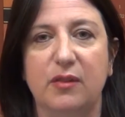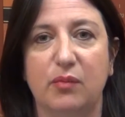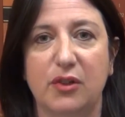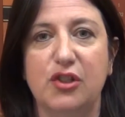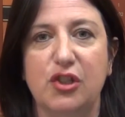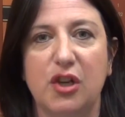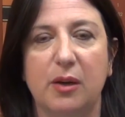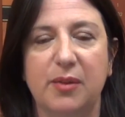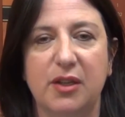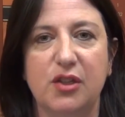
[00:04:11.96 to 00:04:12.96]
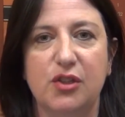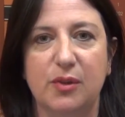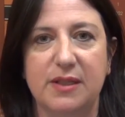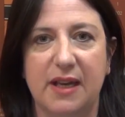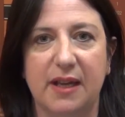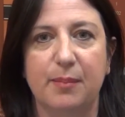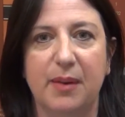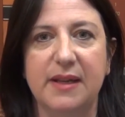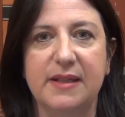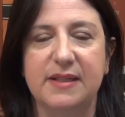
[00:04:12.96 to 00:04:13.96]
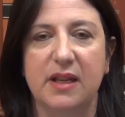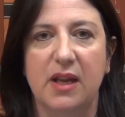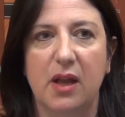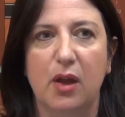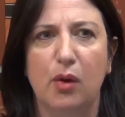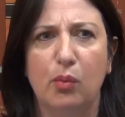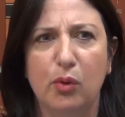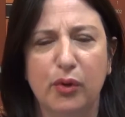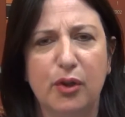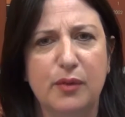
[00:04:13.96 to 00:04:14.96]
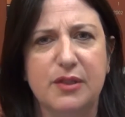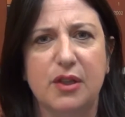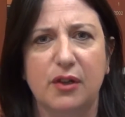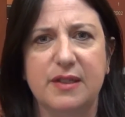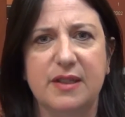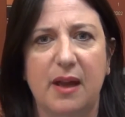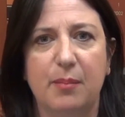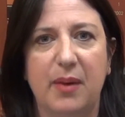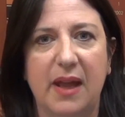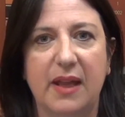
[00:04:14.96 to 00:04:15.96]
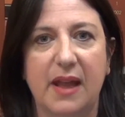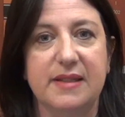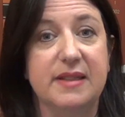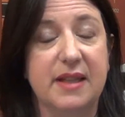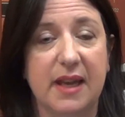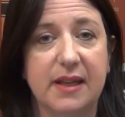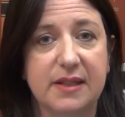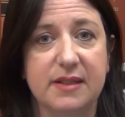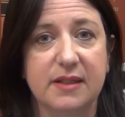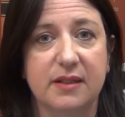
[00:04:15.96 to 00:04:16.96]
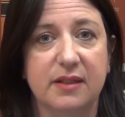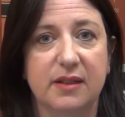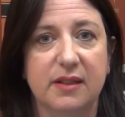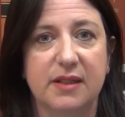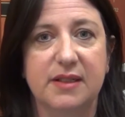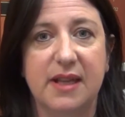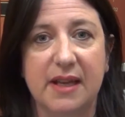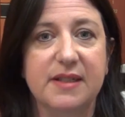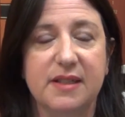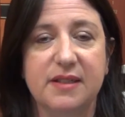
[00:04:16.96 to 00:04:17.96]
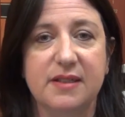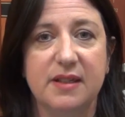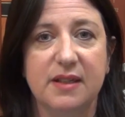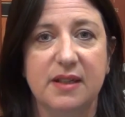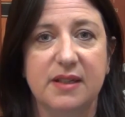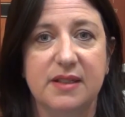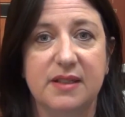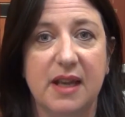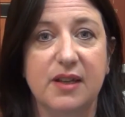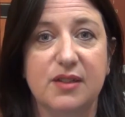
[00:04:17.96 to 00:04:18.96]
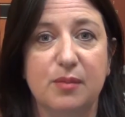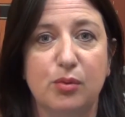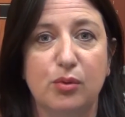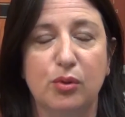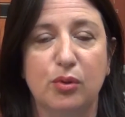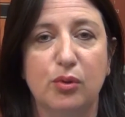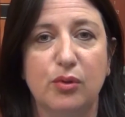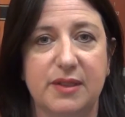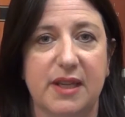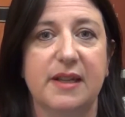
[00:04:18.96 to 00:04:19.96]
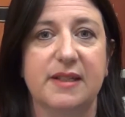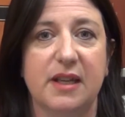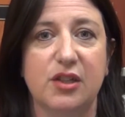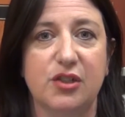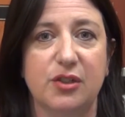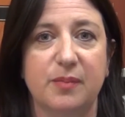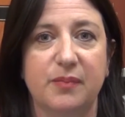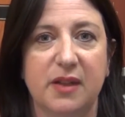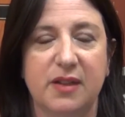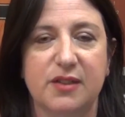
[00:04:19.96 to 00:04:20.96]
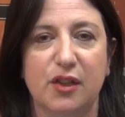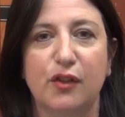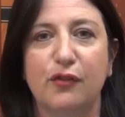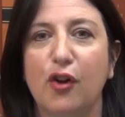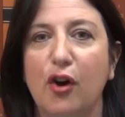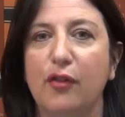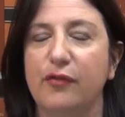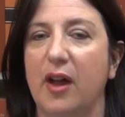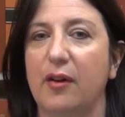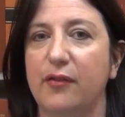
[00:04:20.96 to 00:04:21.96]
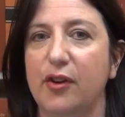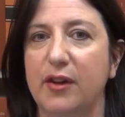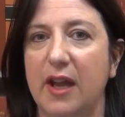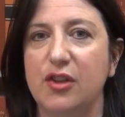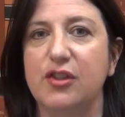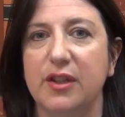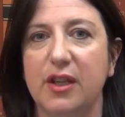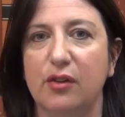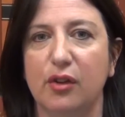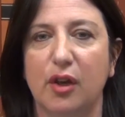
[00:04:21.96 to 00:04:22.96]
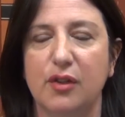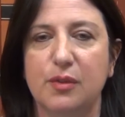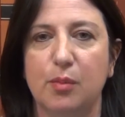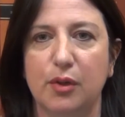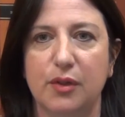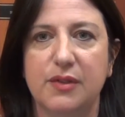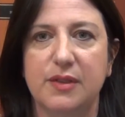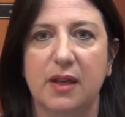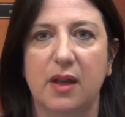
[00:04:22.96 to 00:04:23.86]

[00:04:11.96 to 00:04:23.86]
want to type that into a database, will the results come back as tax, taxes, taxable, or taxation? So you've got a variation there on those words.